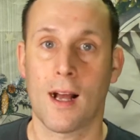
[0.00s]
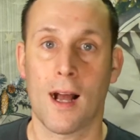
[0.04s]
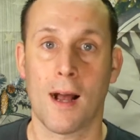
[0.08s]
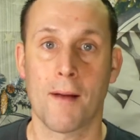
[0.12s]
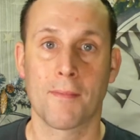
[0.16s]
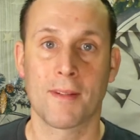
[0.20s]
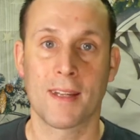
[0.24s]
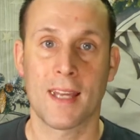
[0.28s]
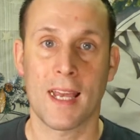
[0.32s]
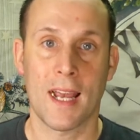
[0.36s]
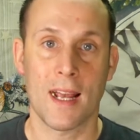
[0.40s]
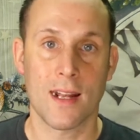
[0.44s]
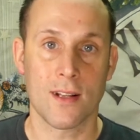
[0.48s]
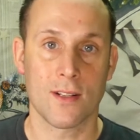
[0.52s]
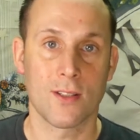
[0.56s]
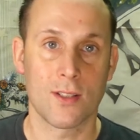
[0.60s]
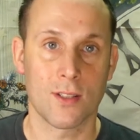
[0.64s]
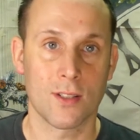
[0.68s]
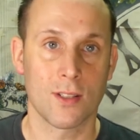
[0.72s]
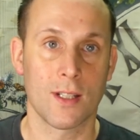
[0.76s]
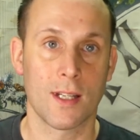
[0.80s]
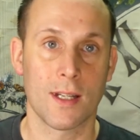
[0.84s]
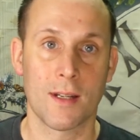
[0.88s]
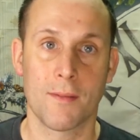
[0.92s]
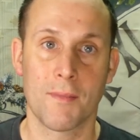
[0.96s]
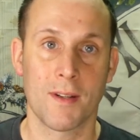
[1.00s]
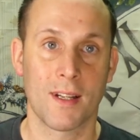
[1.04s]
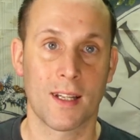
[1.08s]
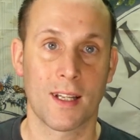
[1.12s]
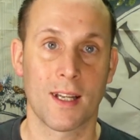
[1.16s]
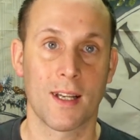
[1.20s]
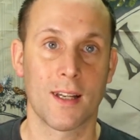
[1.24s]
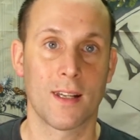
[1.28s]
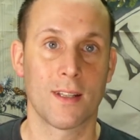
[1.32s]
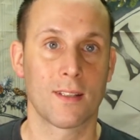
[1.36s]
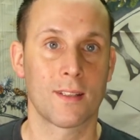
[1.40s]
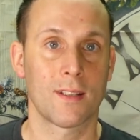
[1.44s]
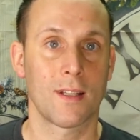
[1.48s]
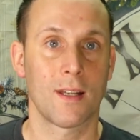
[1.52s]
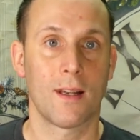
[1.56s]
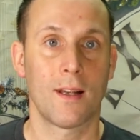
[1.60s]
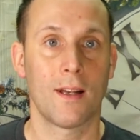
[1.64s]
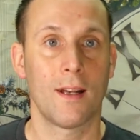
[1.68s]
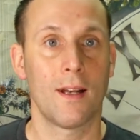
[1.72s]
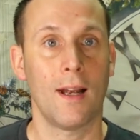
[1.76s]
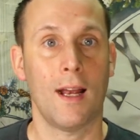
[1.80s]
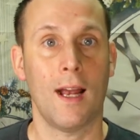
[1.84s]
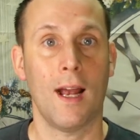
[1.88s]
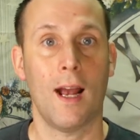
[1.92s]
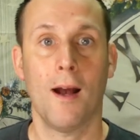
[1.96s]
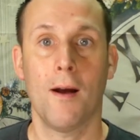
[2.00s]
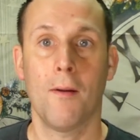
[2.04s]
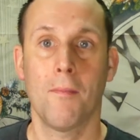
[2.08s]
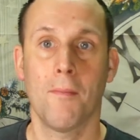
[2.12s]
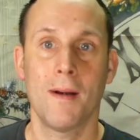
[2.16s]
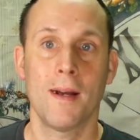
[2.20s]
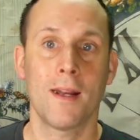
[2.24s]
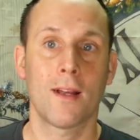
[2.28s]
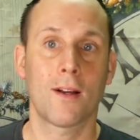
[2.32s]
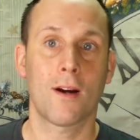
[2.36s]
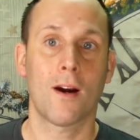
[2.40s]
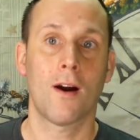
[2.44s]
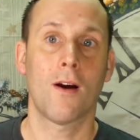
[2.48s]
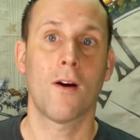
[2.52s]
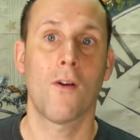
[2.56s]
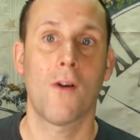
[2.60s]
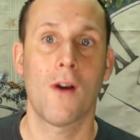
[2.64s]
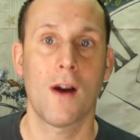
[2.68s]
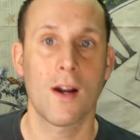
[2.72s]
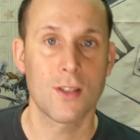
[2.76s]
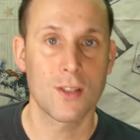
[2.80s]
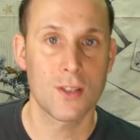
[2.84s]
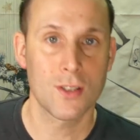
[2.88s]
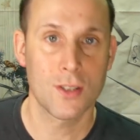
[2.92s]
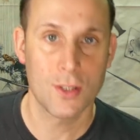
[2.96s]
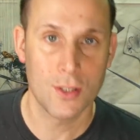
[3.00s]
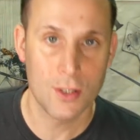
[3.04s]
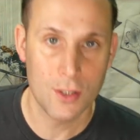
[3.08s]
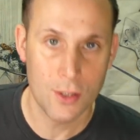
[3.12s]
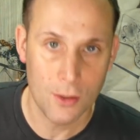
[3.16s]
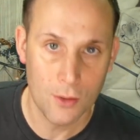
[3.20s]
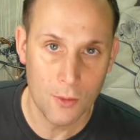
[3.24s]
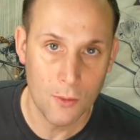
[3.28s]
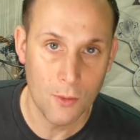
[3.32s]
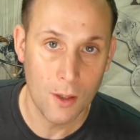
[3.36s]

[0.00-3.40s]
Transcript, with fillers: I'm canceling because how many car washes do